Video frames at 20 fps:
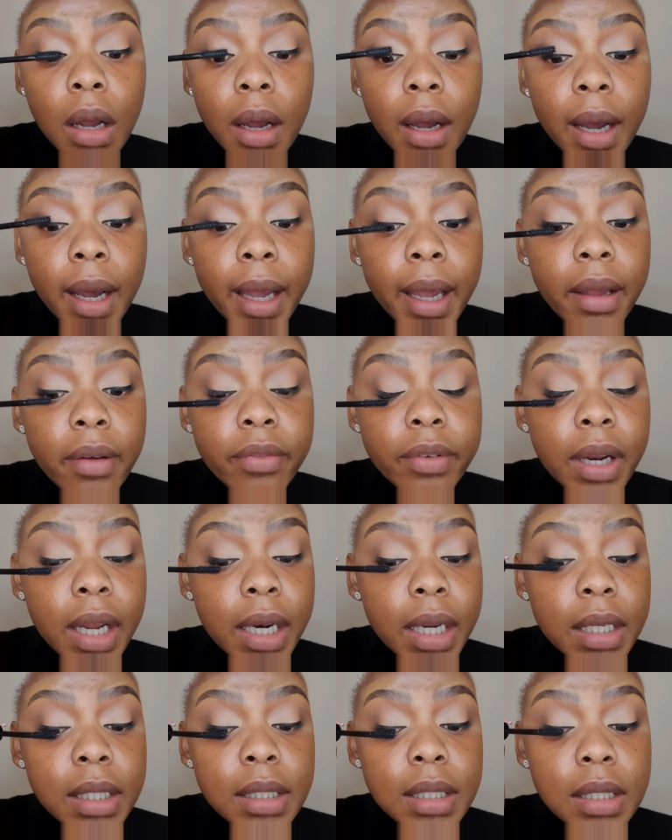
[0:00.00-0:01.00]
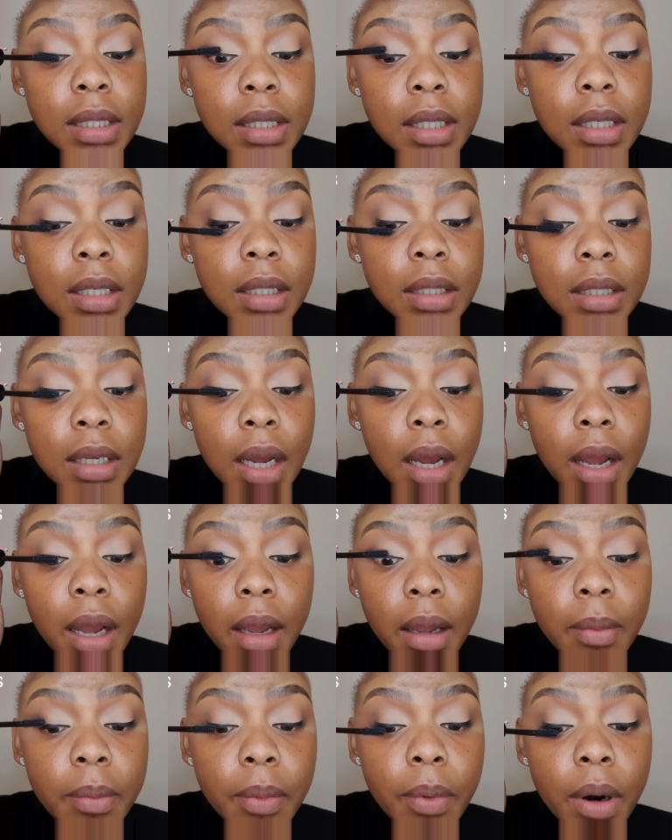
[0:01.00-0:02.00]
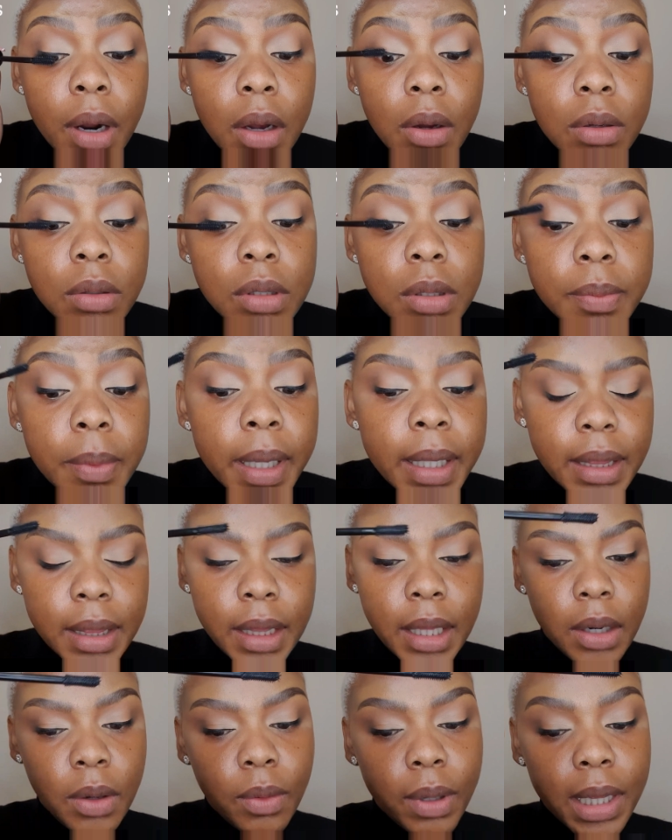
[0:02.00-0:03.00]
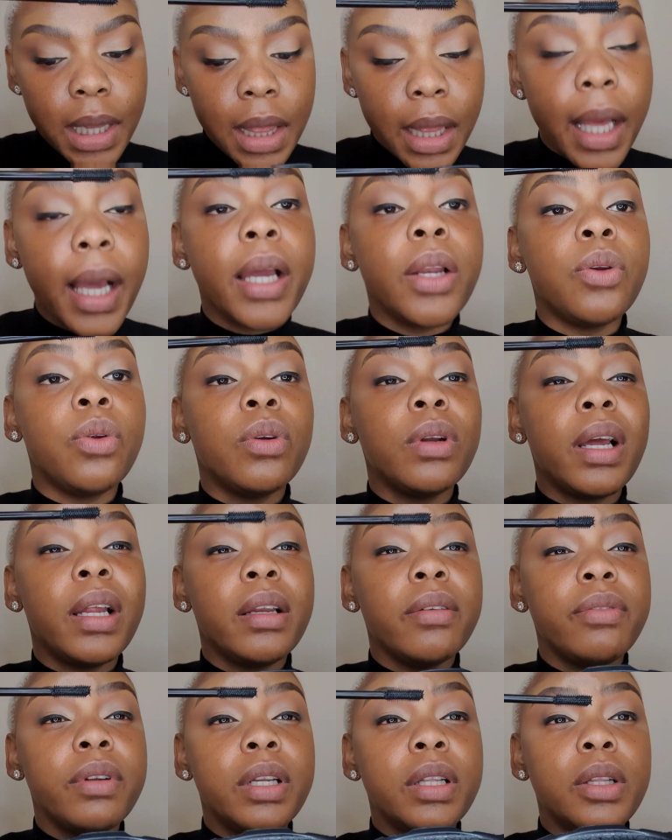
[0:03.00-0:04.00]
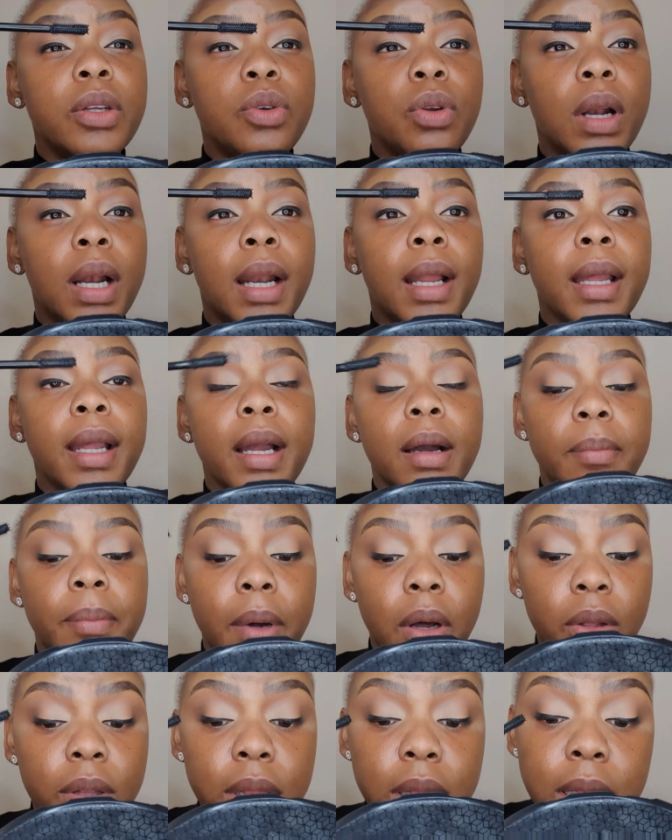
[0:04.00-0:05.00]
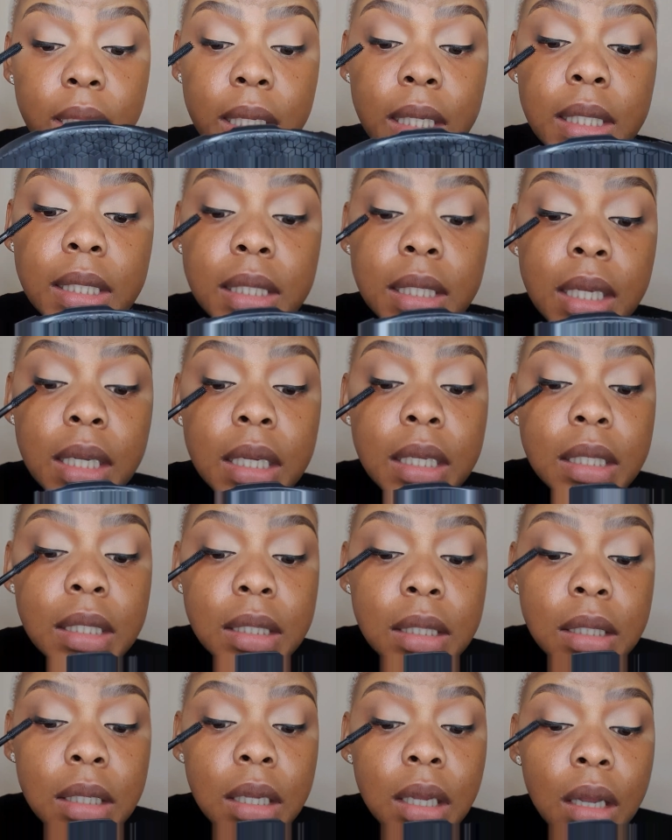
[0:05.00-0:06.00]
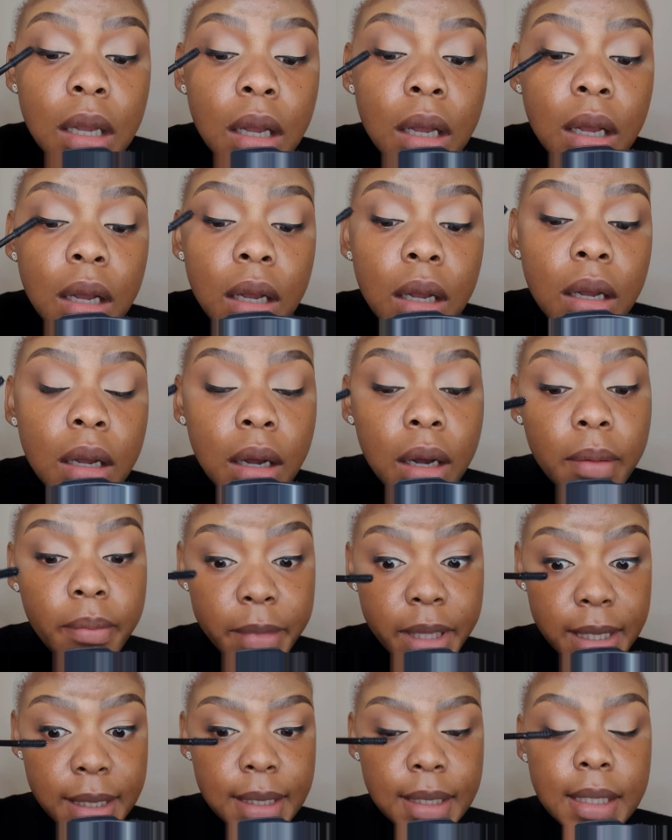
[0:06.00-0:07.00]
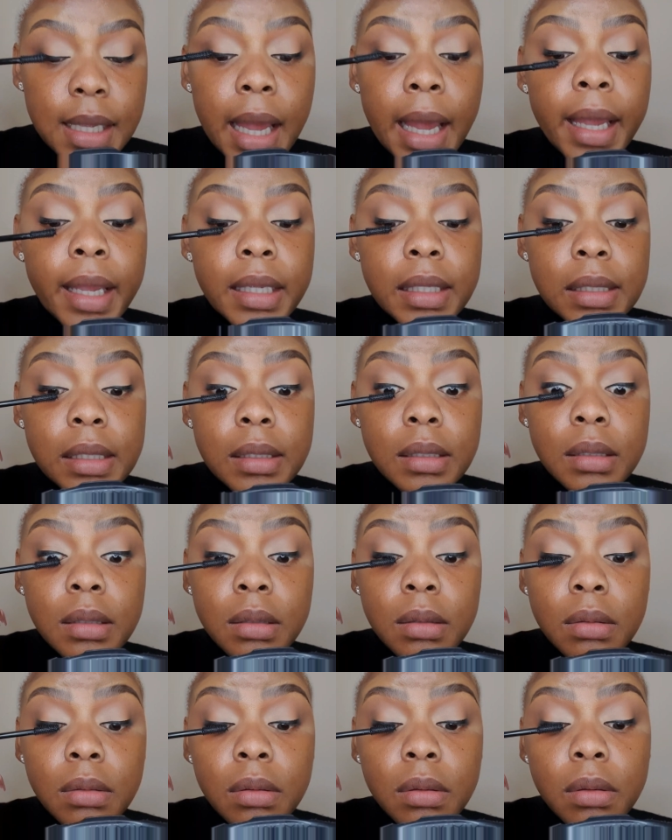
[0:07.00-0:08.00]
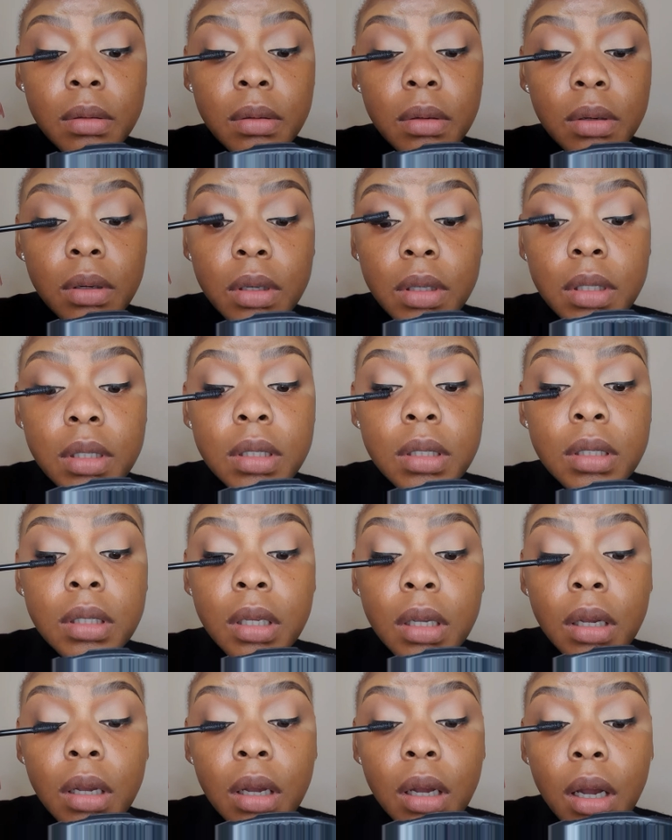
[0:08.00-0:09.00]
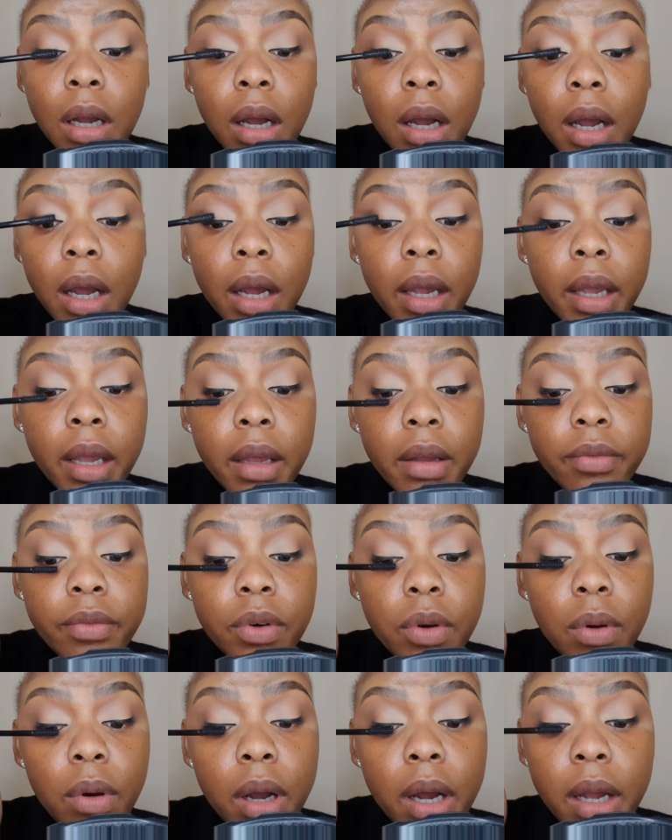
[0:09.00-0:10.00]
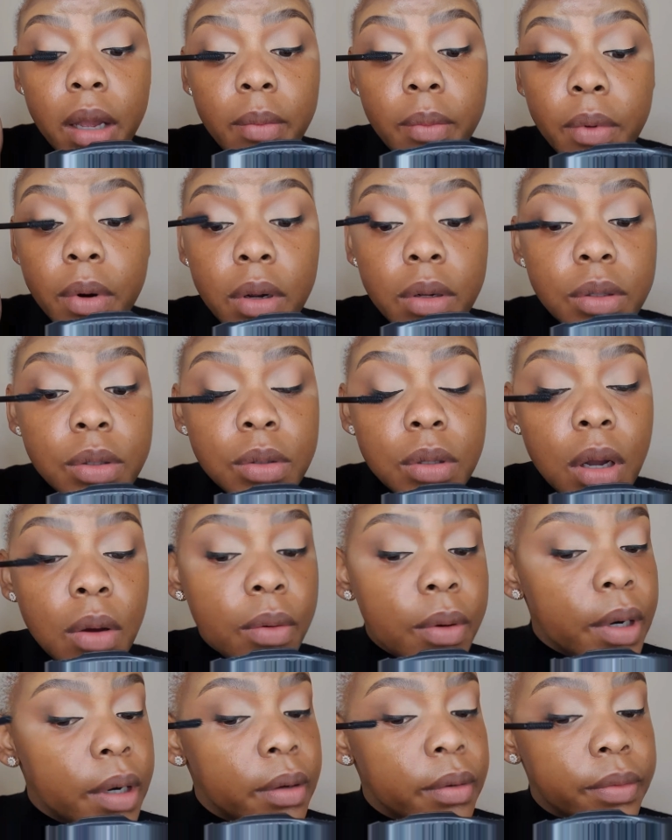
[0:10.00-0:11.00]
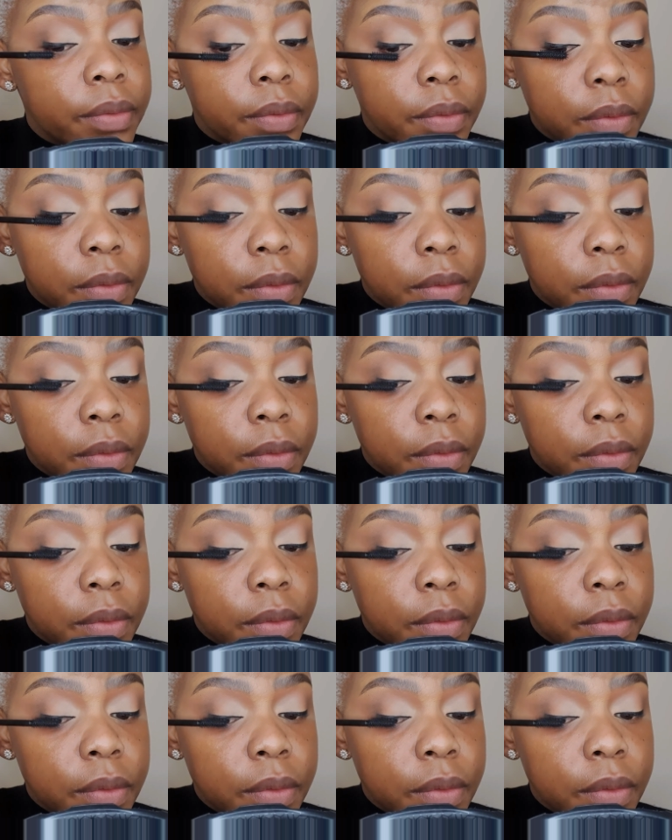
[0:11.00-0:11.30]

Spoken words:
I have non-existent eyebrows. But then one thing I definitely don't like about this is the size, because I have no eyebrows, so I would have